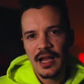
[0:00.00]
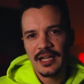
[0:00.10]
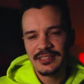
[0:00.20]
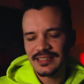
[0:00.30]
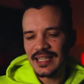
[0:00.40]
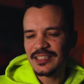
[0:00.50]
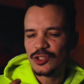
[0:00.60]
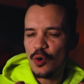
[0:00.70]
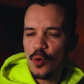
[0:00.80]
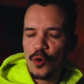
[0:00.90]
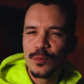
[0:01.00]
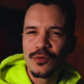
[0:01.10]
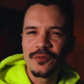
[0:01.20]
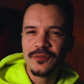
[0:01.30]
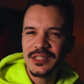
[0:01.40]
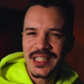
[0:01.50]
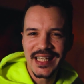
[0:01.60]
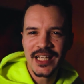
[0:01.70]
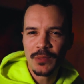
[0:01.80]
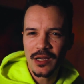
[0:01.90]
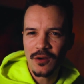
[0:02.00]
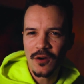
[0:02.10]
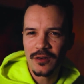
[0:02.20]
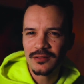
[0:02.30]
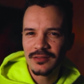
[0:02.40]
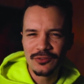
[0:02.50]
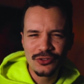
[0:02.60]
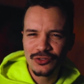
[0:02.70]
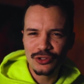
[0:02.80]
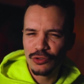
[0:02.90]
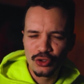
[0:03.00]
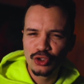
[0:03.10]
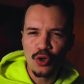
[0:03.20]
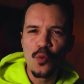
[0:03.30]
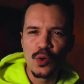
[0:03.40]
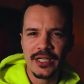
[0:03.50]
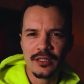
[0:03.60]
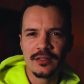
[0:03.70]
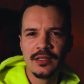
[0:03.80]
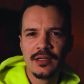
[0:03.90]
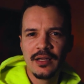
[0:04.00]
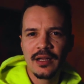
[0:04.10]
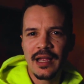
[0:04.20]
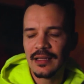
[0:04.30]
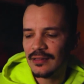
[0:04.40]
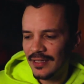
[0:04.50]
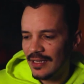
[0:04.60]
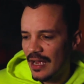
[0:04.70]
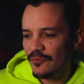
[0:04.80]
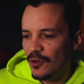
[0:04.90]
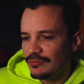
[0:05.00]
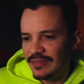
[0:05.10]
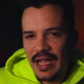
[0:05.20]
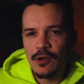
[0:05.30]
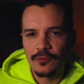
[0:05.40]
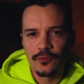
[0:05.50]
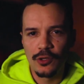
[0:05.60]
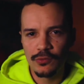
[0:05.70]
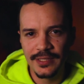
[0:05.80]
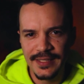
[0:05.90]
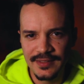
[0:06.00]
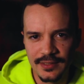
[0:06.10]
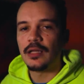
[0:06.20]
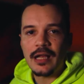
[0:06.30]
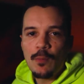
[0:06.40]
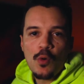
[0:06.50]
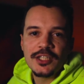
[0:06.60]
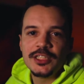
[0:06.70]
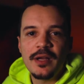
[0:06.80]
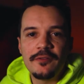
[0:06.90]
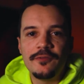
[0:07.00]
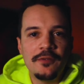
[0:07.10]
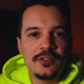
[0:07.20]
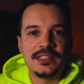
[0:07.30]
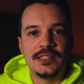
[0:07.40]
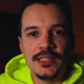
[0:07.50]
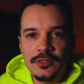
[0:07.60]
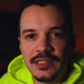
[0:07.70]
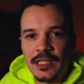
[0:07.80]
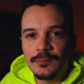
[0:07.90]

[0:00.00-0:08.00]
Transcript: I just had this horrible feeling in my heart. It was so weird. And like, I felt down for no reason. Like, I'm watching my favorite series.